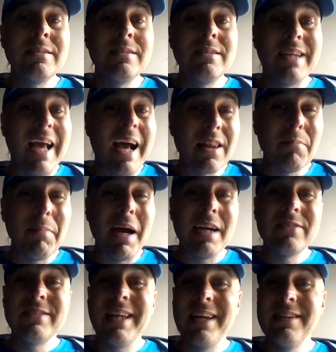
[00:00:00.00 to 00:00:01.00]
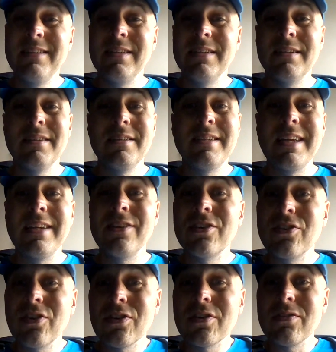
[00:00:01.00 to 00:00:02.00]
calabash tend to
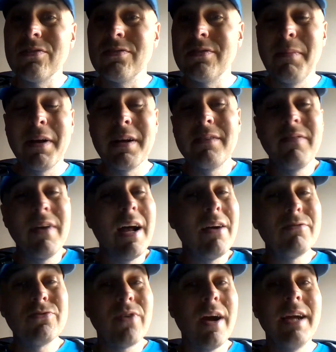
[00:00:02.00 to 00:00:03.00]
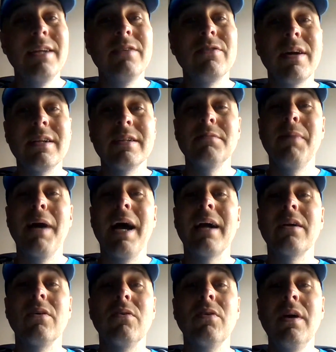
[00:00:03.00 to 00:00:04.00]
gurgle, no matter even how dry the
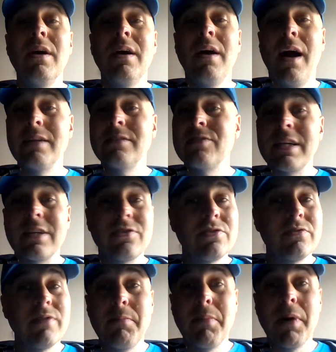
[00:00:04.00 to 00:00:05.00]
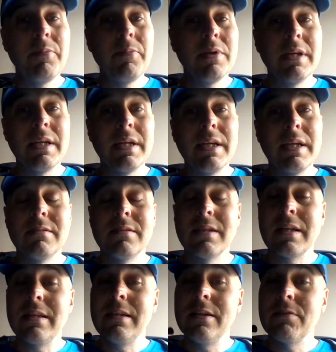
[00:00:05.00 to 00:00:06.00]
tobacco. I just like a straight pipe. You can get the
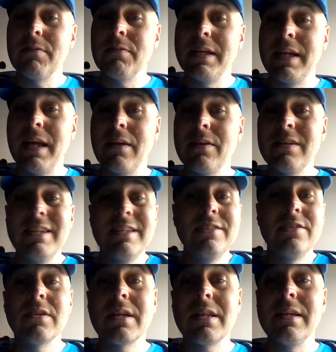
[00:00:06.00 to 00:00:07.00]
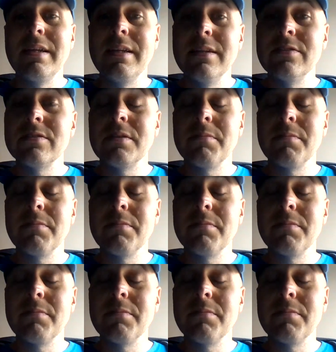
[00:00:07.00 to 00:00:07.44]
cleaner right down. They're easier to clean, easier to